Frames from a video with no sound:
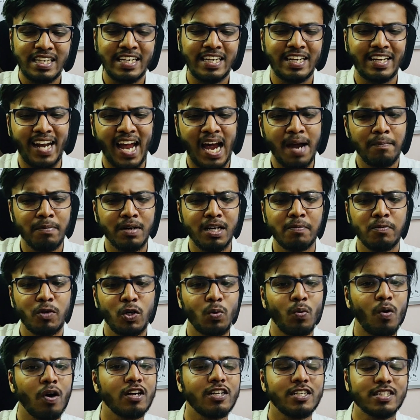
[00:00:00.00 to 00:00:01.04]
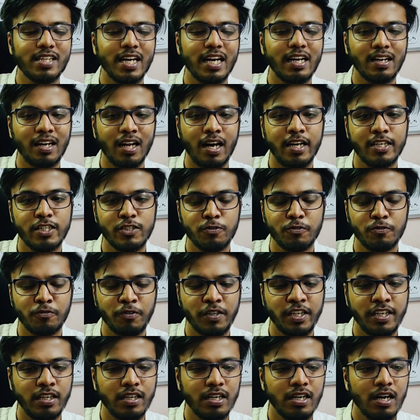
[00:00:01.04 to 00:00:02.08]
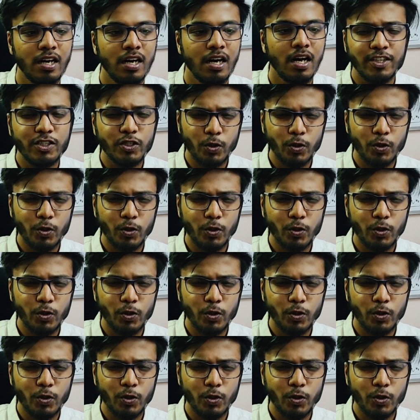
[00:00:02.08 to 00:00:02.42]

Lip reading: really crammed up towards that last week.